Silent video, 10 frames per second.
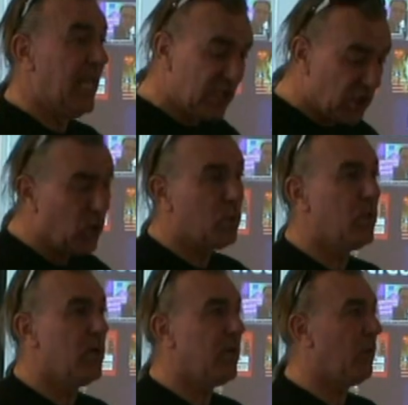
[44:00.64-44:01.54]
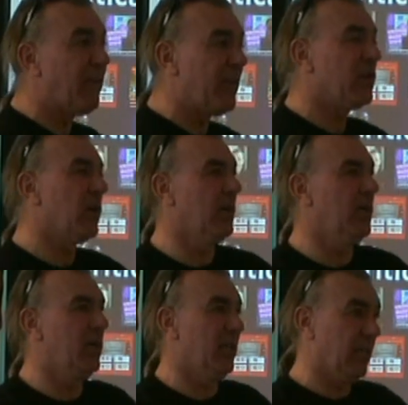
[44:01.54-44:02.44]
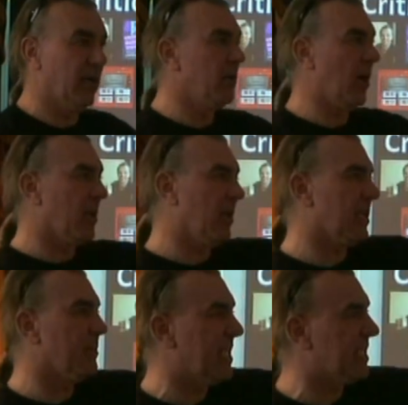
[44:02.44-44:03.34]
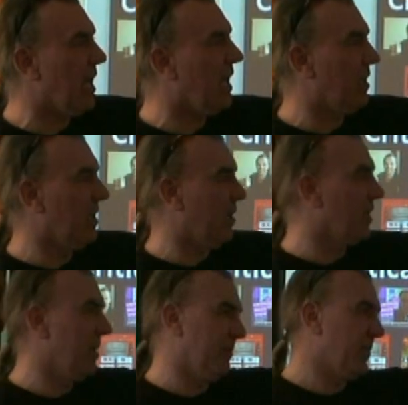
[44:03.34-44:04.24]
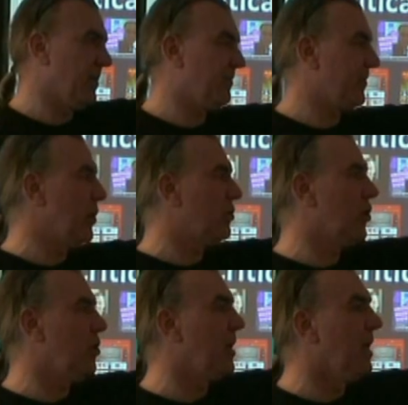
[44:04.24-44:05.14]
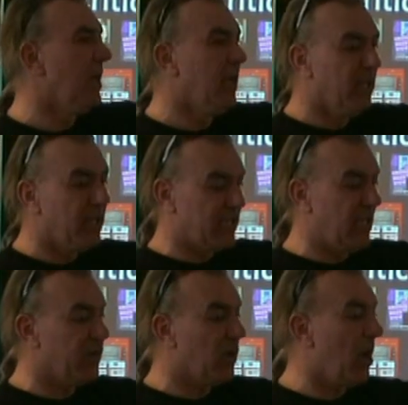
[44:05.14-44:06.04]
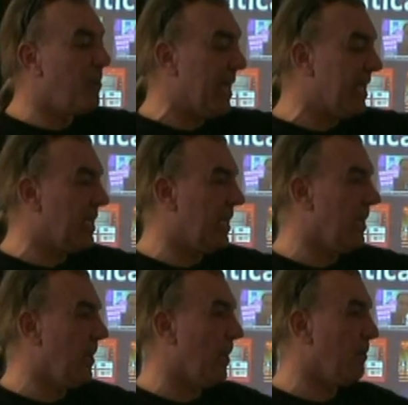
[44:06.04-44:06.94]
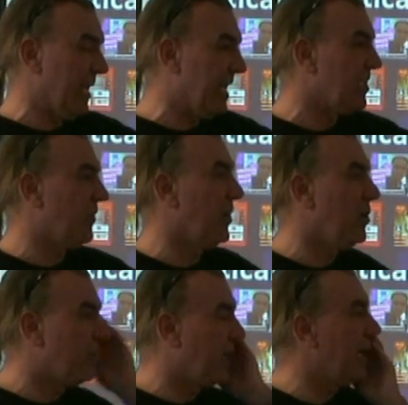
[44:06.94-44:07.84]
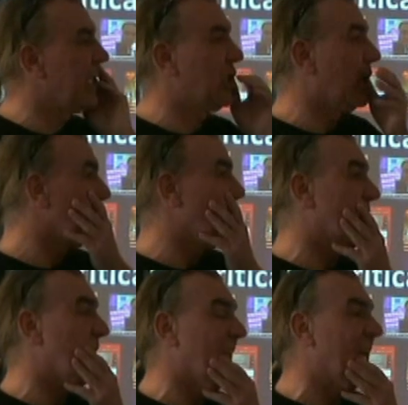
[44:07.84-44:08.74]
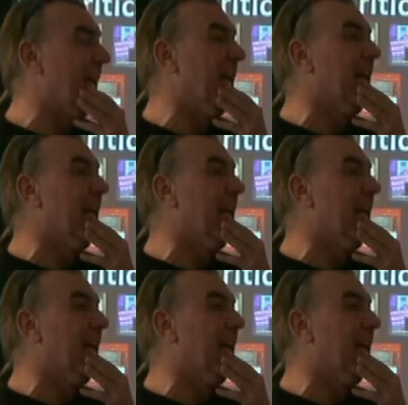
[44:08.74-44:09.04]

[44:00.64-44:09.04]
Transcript: It should work. We've even got, on my site, on the YouTube, it's even got a banker being interviewed by John Witterick,